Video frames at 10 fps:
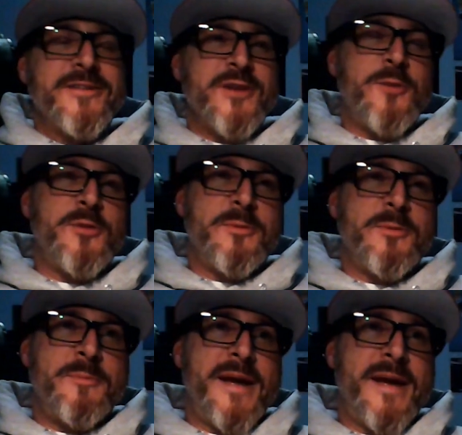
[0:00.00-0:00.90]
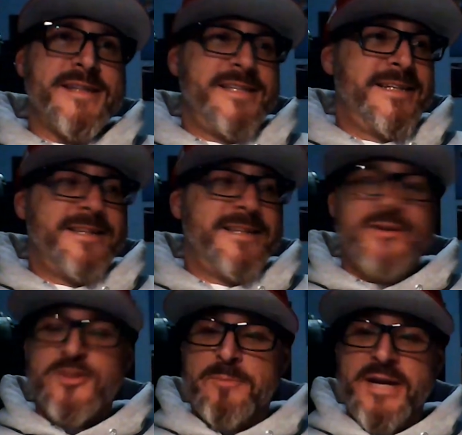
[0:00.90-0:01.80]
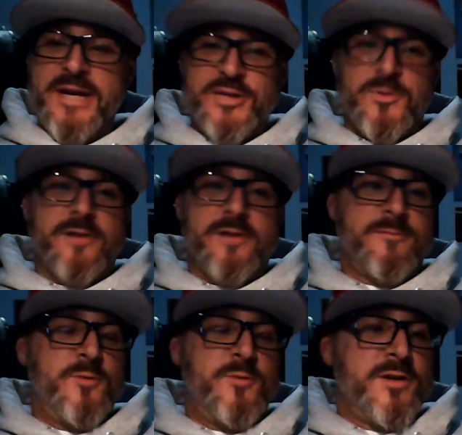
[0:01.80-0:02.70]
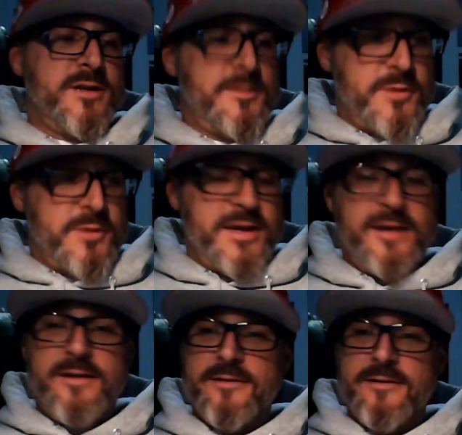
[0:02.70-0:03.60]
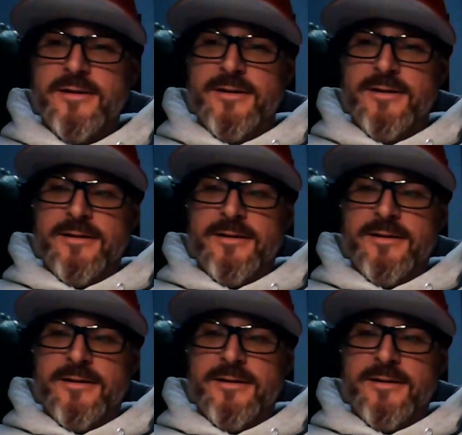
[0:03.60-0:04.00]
so I opened up the magazine and there's a peach one with a clipper kit,